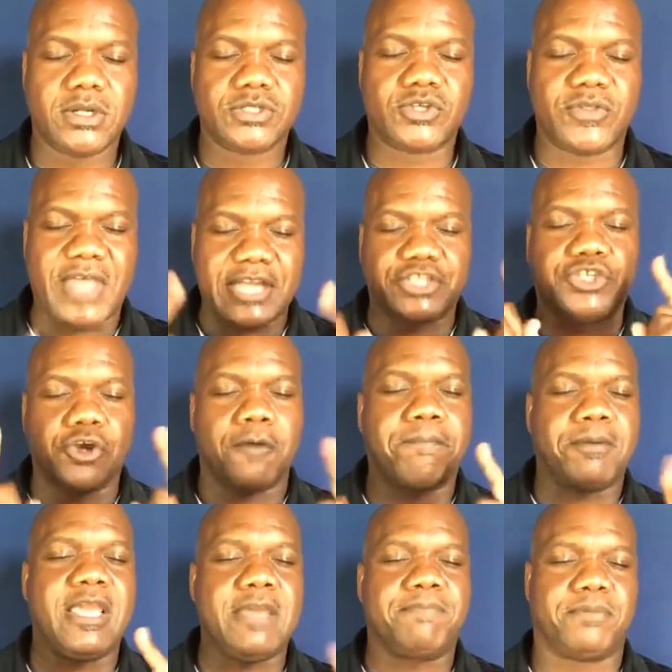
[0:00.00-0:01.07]
so that your
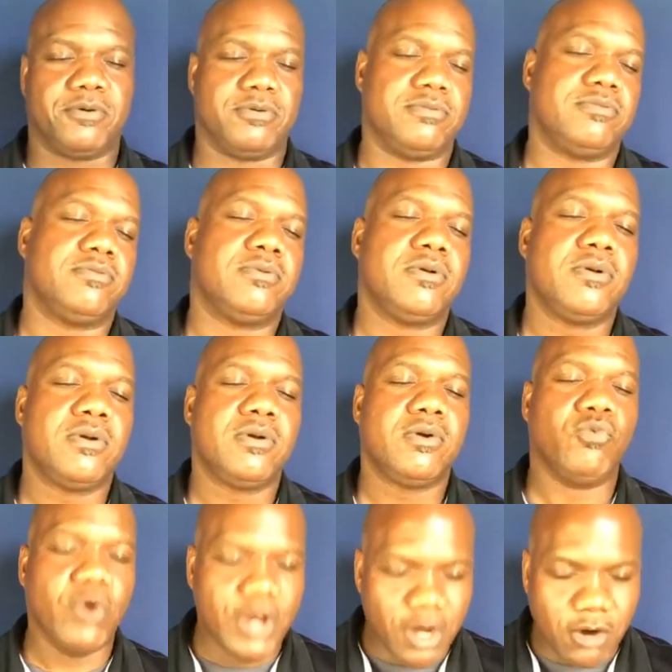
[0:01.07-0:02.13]
people
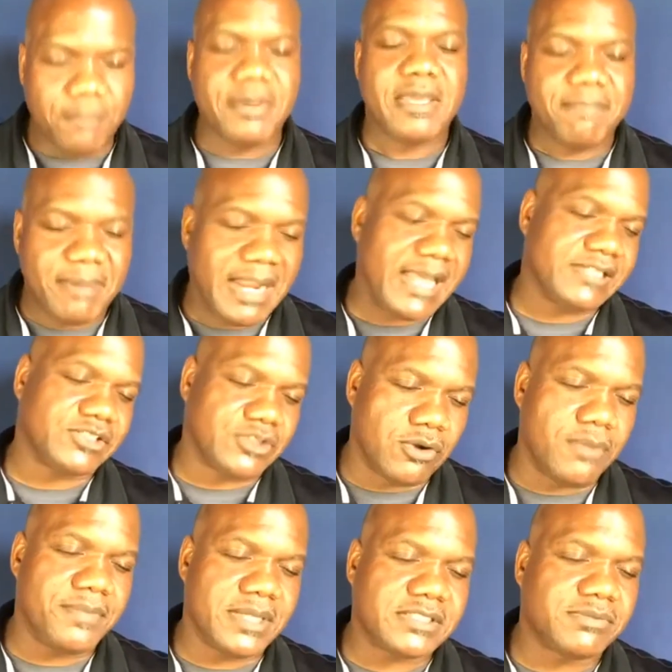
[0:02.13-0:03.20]
will be blessed
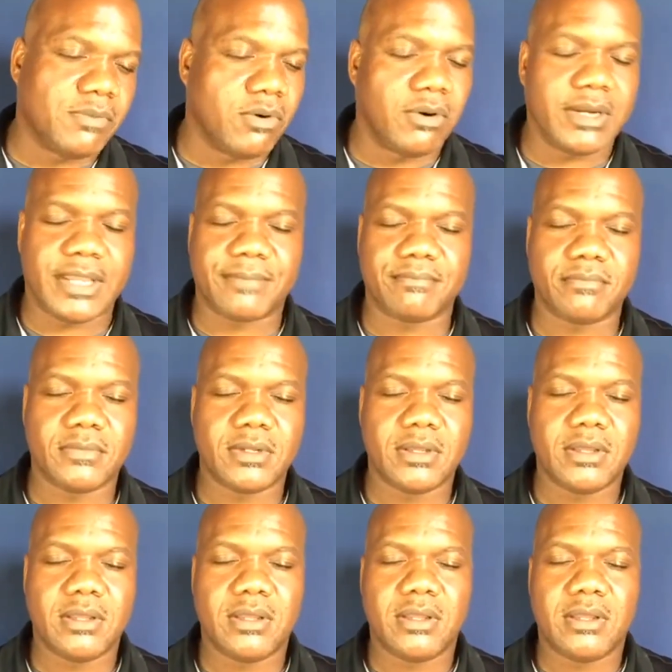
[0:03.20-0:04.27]
on this morning.
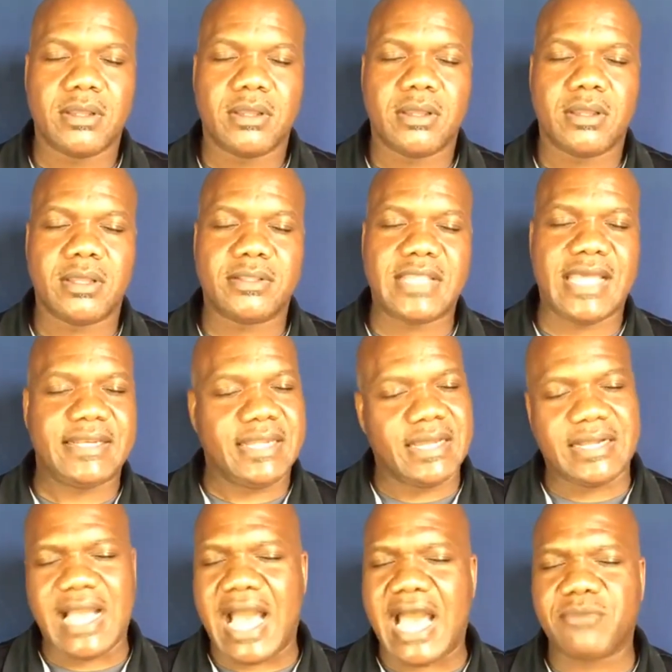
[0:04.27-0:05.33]
That, dear
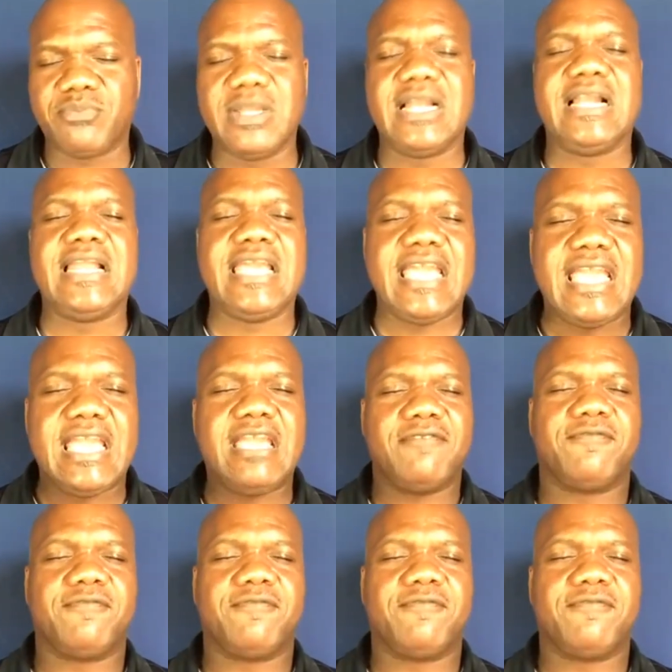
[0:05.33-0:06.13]
God, we leave,